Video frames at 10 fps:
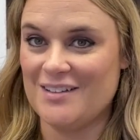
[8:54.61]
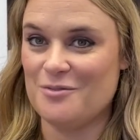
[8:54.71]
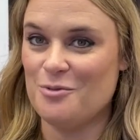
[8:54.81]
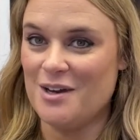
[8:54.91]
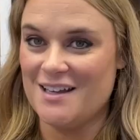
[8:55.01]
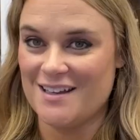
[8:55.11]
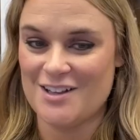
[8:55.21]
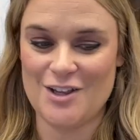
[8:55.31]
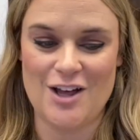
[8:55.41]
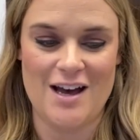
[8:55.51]
what
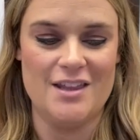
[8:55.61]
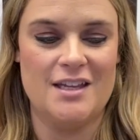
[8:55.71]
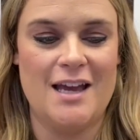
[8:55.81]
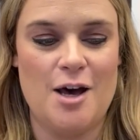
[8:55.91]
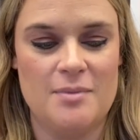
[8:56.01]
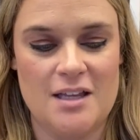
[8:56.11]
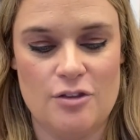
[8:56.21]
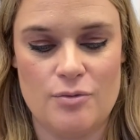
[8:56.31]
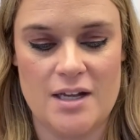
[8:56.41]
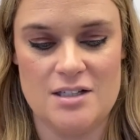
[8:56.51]
cloth and how many
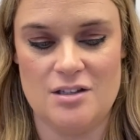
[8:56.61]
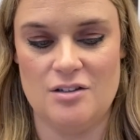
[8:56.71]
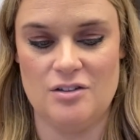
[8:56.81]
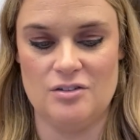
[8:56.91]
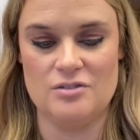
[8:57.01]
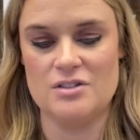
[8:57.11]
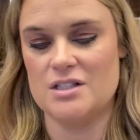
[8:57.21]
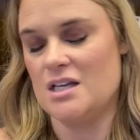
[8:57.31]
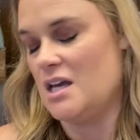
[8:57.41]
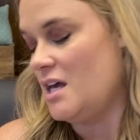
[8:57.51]
threads you use.